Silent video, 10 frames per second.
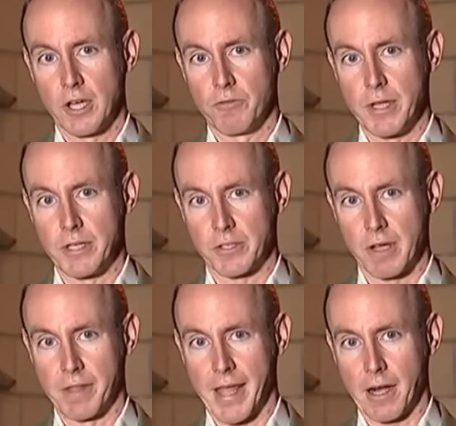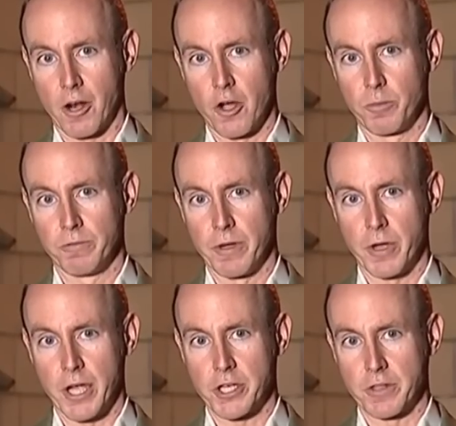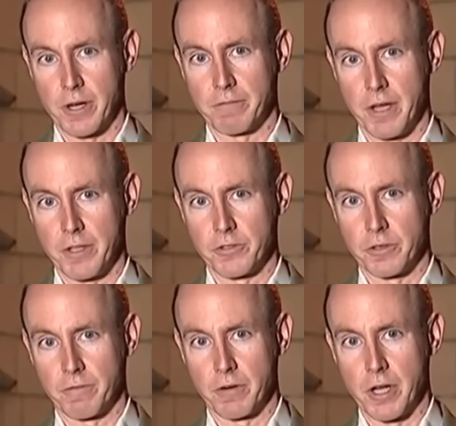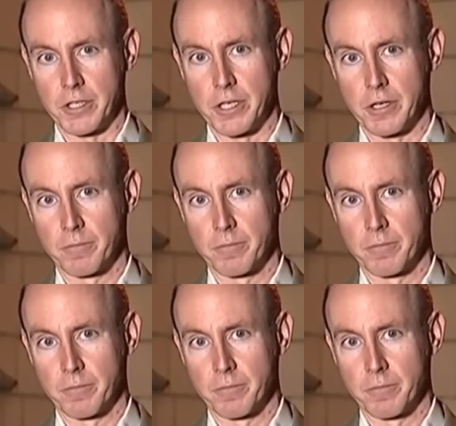and rediscover that global vocation that our fathers took for granted.